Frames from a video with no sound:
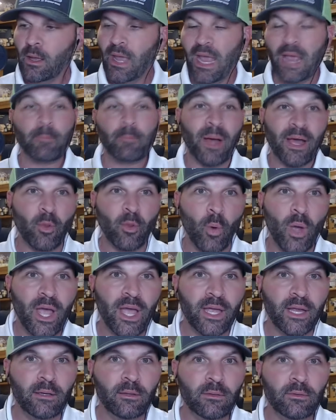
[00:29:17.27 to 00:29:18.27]
And by the
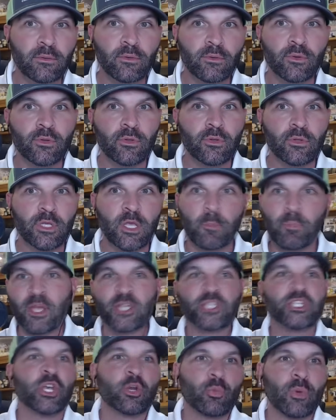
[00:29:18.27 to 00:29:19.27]
way, you
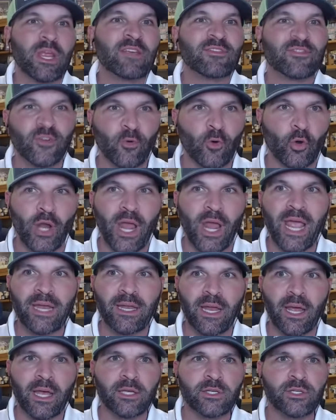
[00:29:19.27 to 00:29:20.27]
pinch hit Reeves for
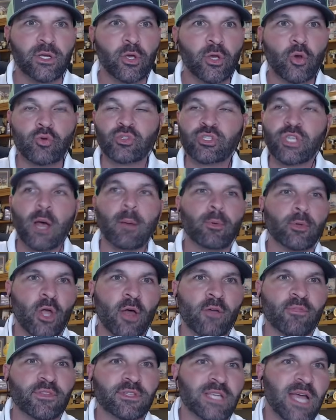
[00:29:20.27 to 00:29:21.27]
Hernandez, who doubled
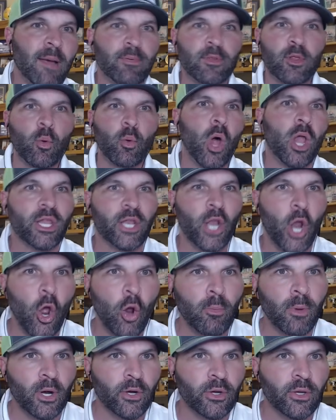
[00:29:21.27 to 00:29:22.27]
off the top of the wall and
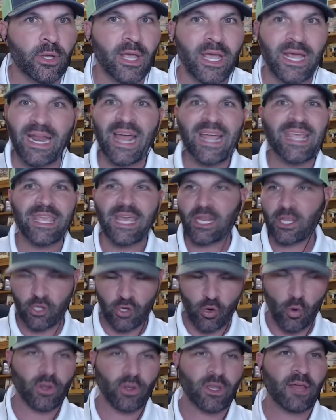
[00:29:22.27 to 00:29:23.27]
homered. And I get it, you're
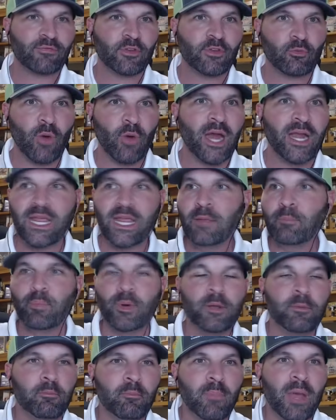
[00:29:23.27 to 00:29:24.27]
going lefty-righty,
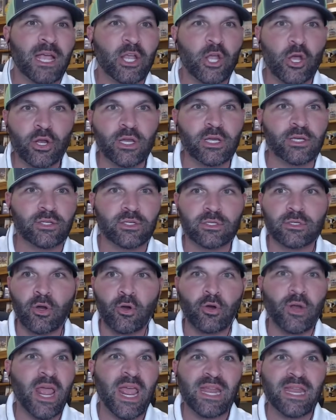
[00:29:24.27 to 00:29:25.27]
but my goodness,
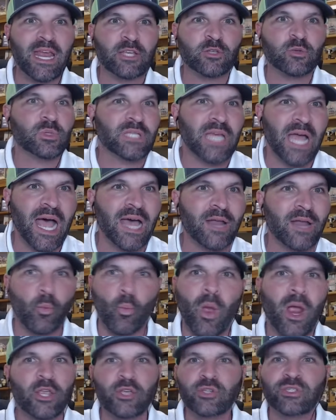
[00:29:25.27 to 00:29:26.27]
Hernandez was hot.
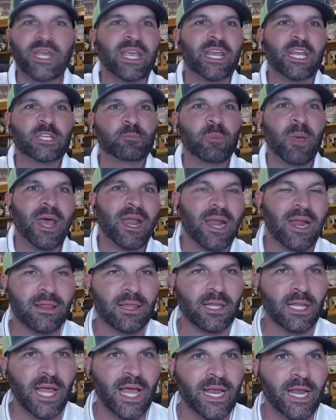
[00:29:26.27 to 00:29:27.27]
Why are you taking his bat out of
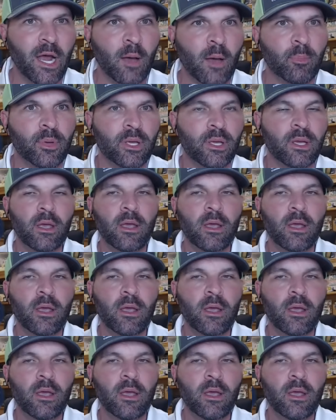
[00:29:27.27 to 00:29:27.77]
the lineup?